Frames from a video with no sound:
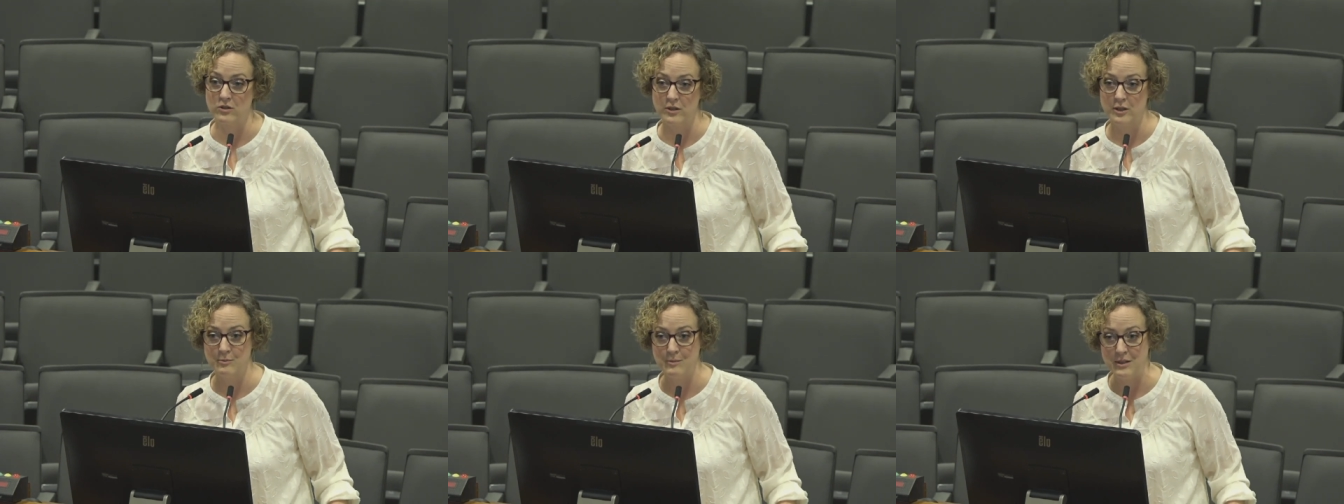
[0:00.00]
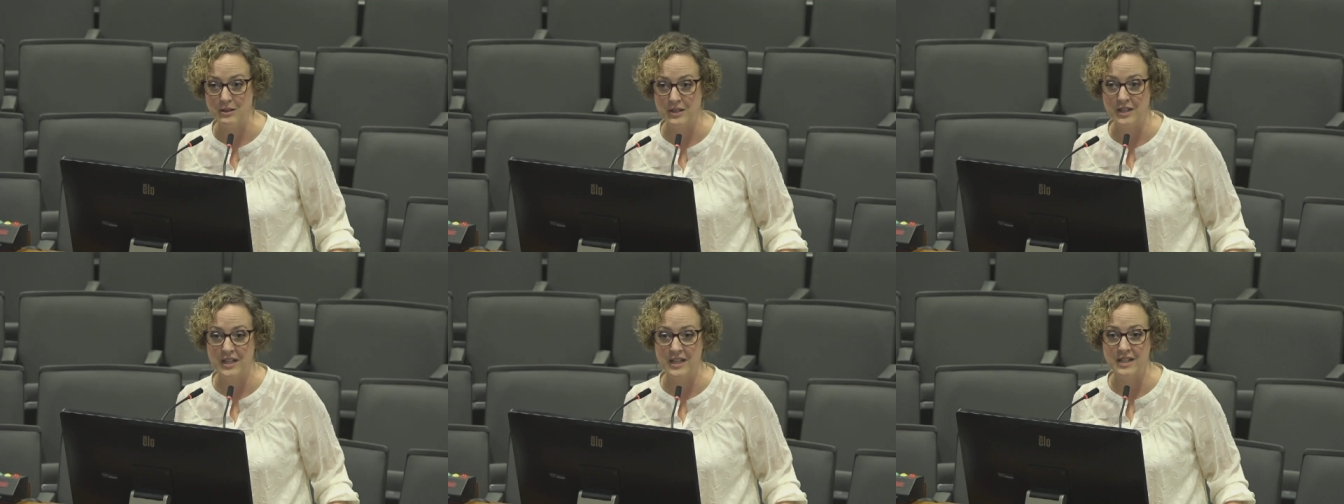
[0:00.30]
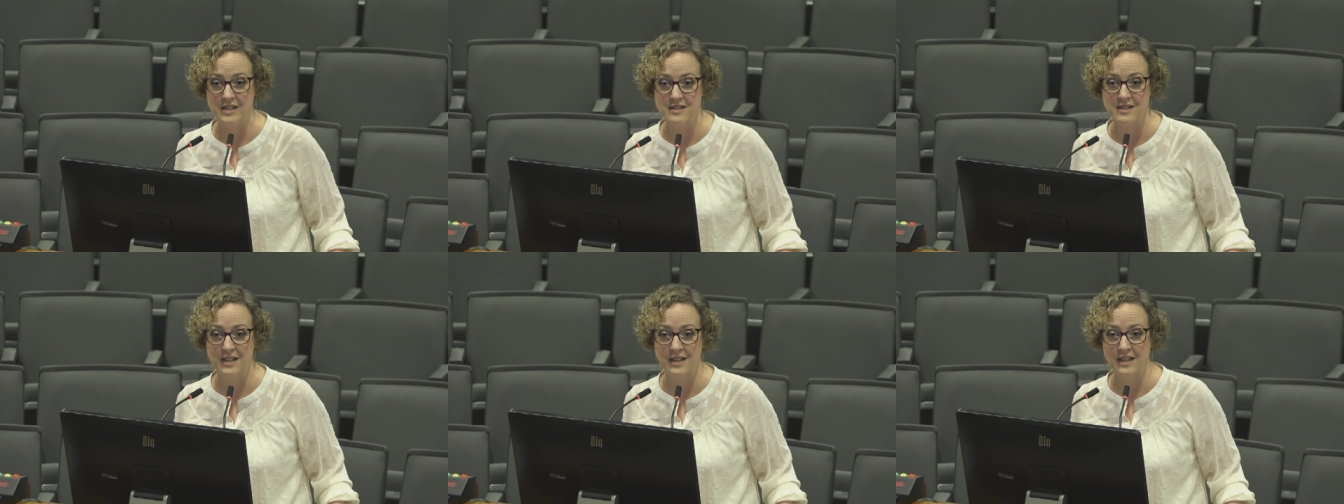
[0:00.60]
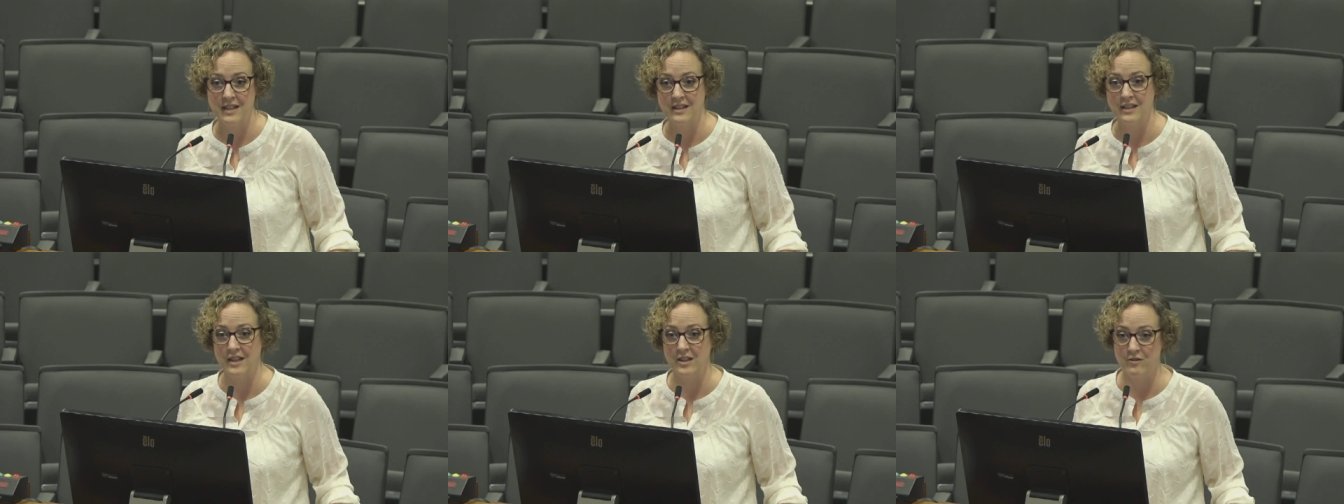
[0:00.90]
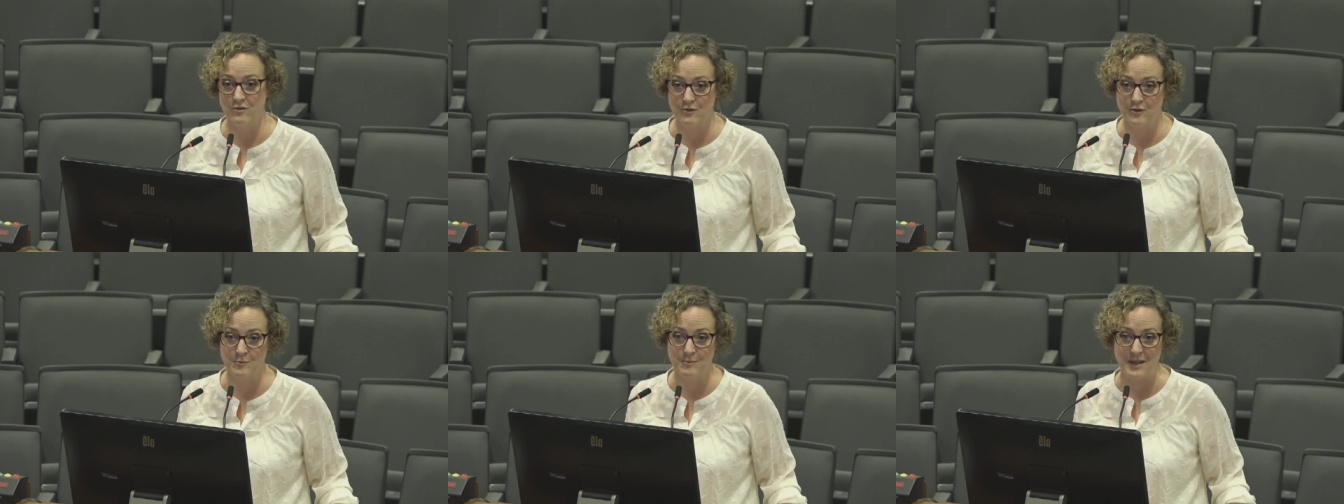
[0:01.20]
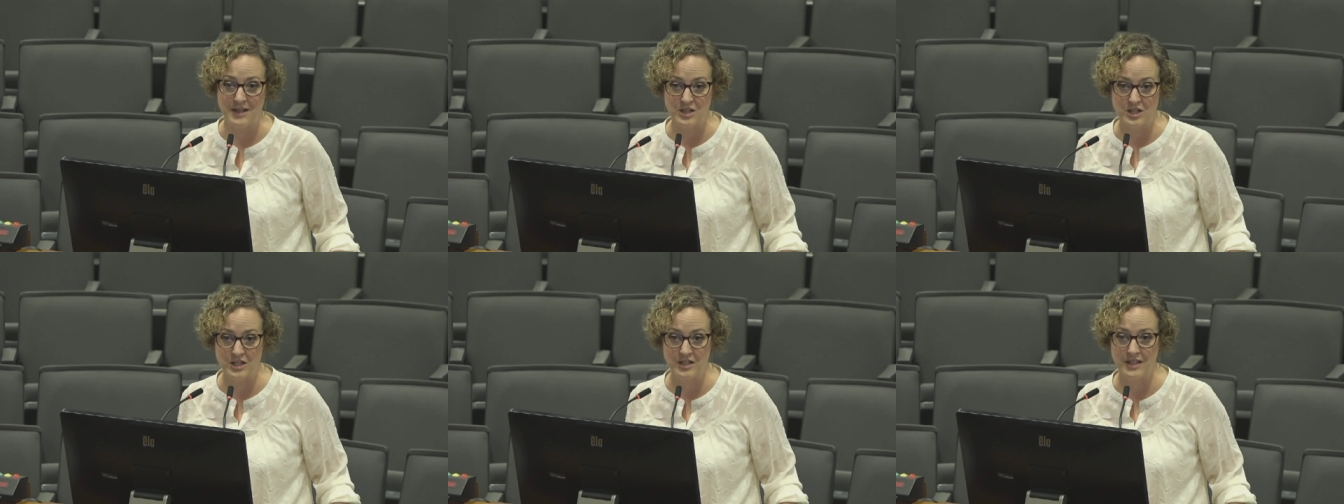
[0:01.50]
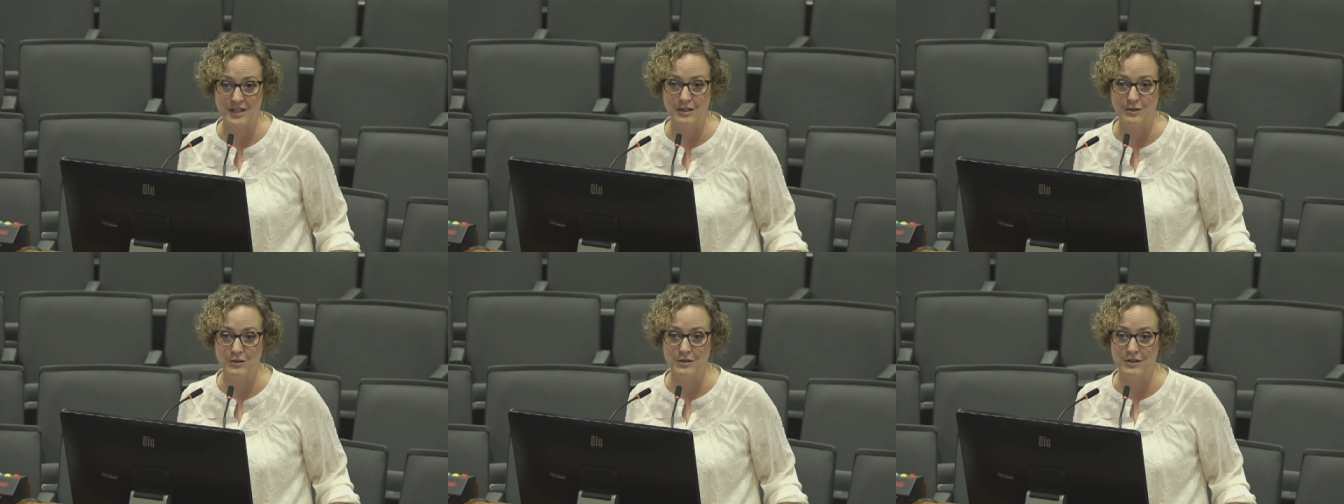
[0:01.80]
community is getting the information
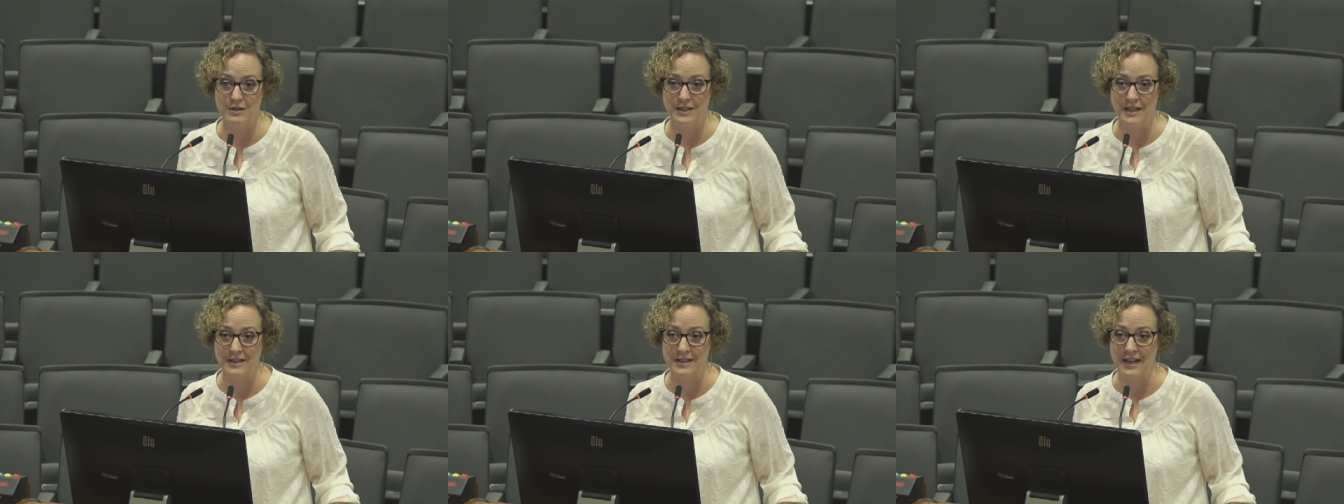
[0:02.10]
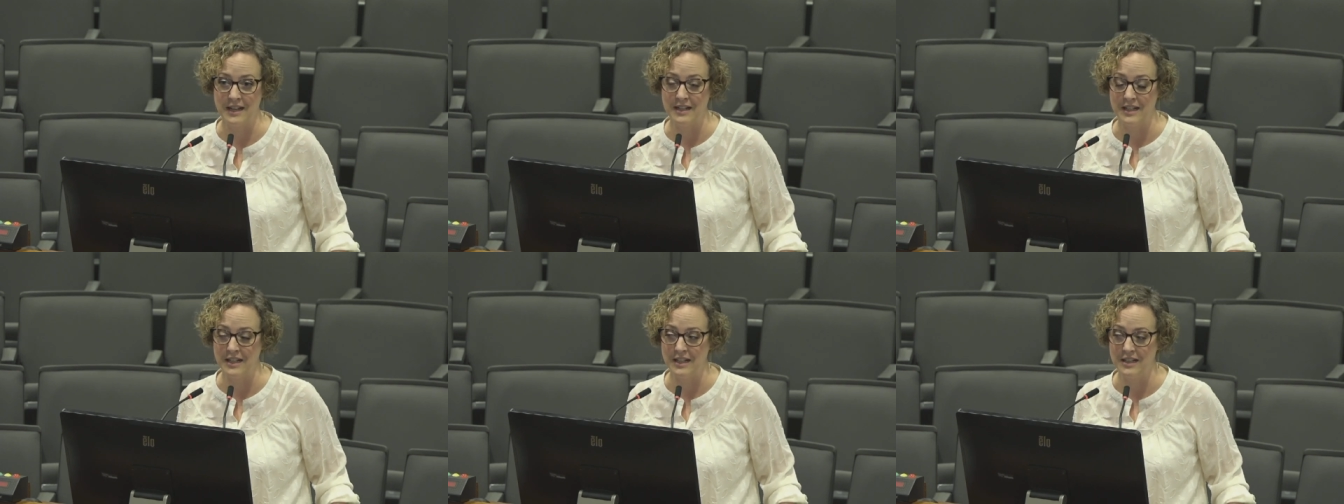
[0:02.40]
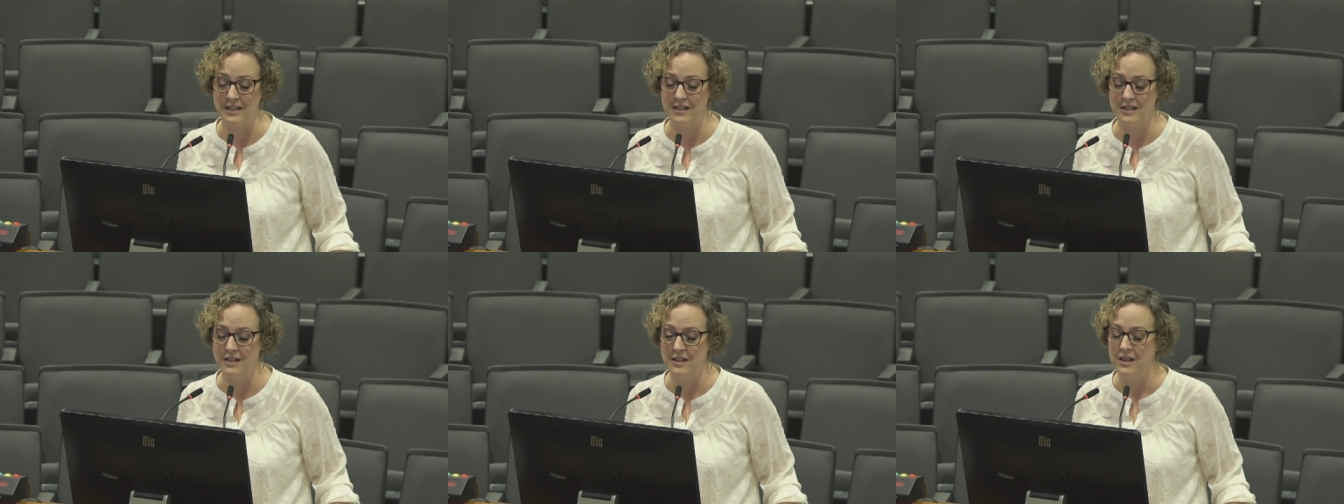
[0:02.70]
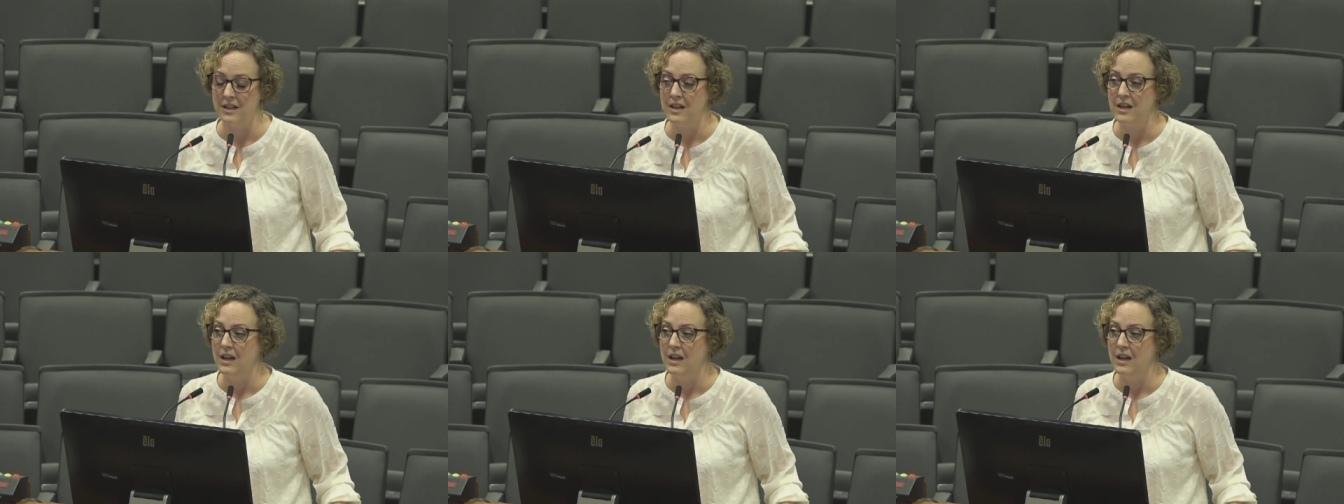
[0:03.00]
that they need.